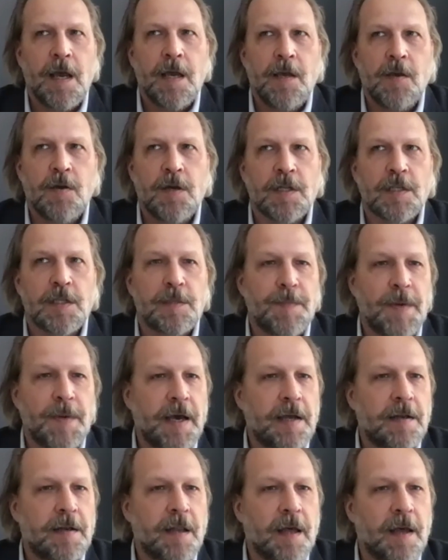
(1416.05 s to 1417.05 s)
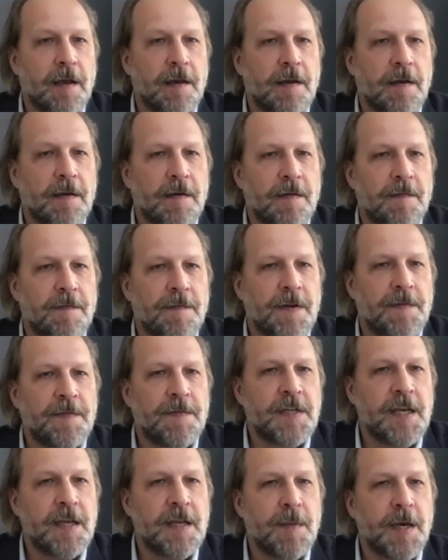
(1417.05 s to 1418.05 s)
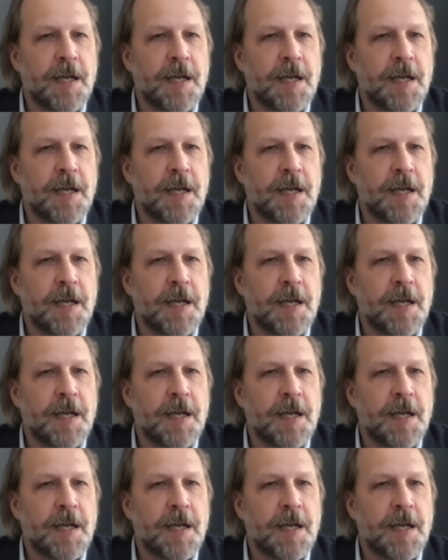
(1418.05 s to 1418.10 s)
you can spend like 15